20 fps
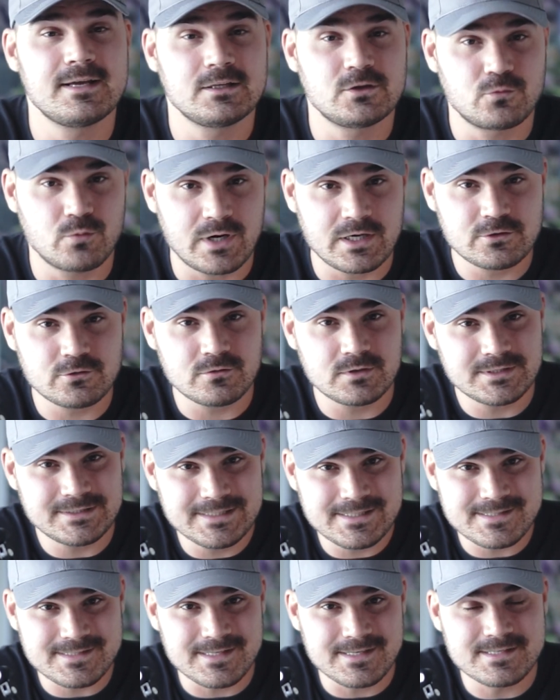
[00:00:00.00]
Directory
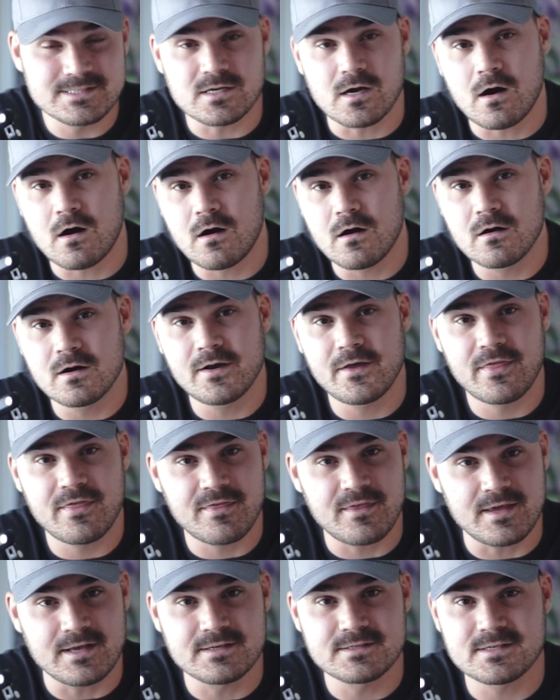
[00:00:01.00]
listings are
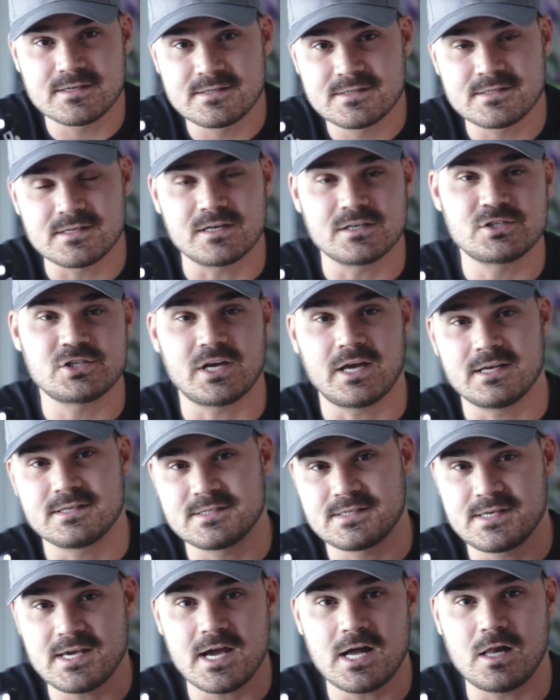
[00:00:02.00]
things such
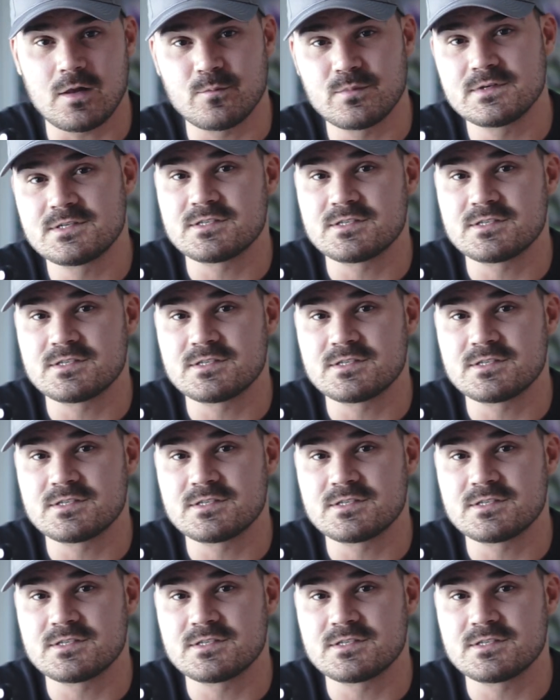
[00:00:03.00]
as Yelp,